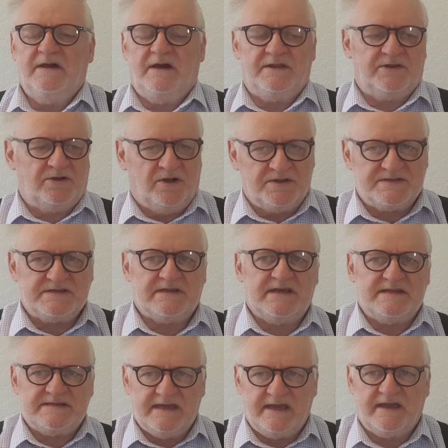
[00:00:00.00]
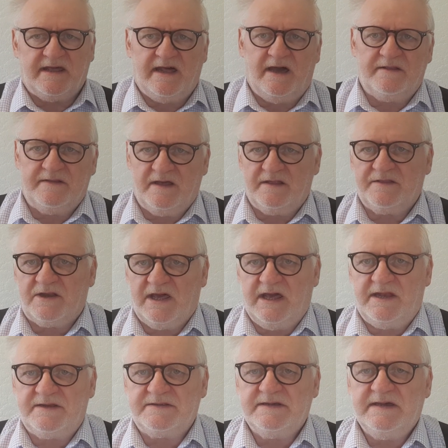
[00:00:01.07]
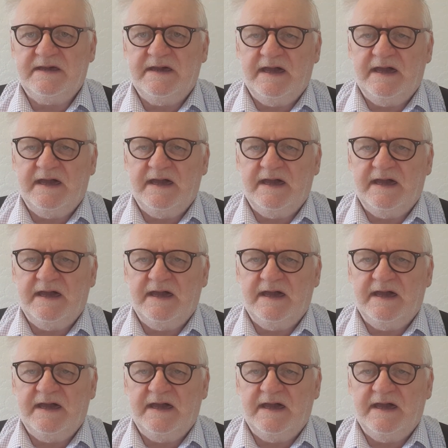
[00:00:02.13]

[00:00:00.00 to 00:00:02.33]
and constantly taken out the other end,